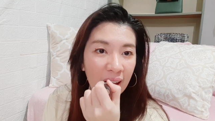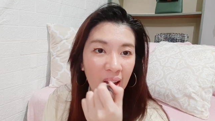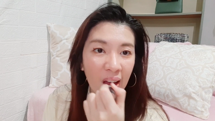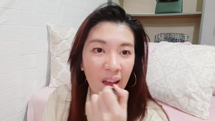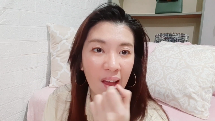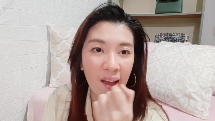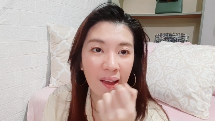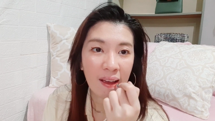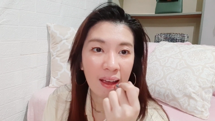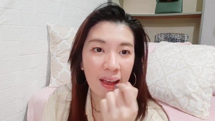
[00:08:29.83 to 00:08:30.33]

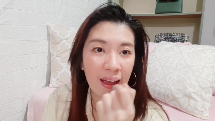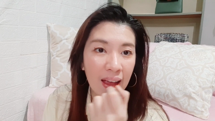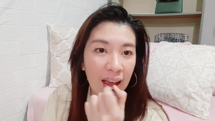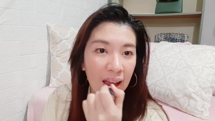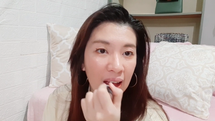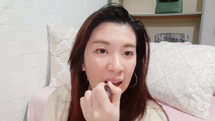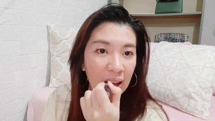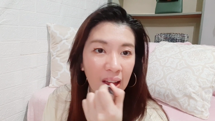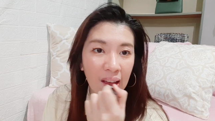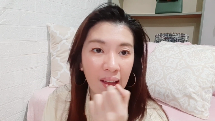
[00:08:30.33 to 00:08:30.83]

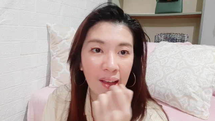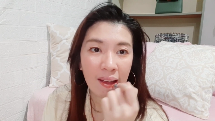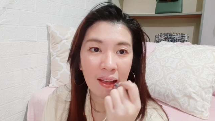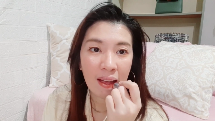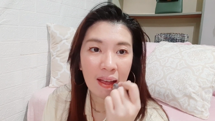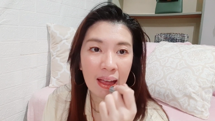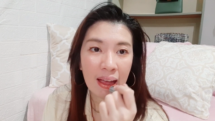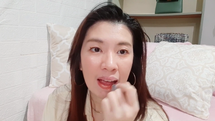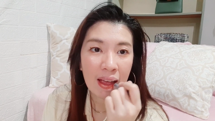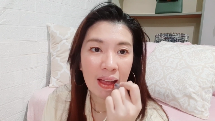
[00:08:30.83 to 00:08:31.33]

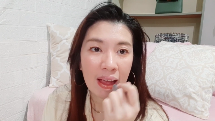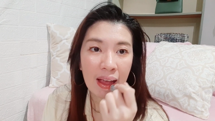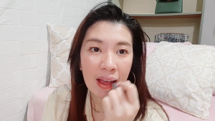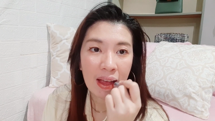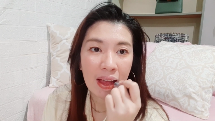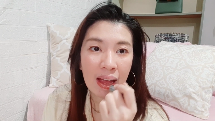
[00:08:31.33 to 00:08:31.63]
[no speech]